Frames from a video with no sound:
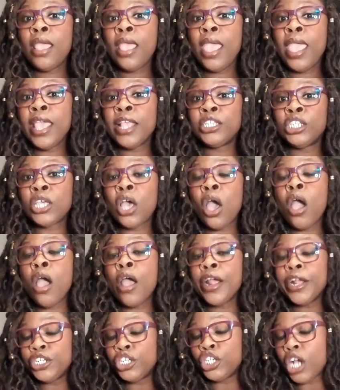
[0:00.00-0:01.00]
It's
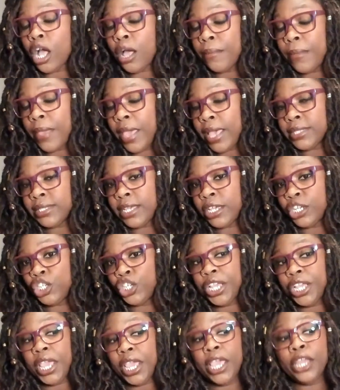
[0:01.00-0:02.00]
our job as
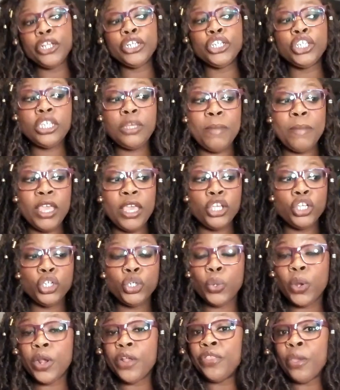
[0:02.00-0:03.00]
educators to make
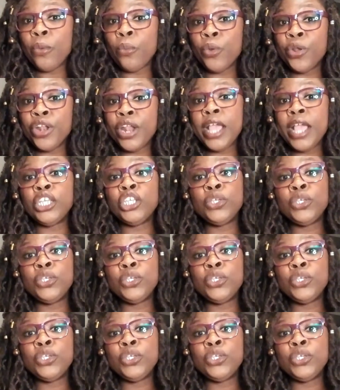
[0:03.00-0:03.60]
sure that we're not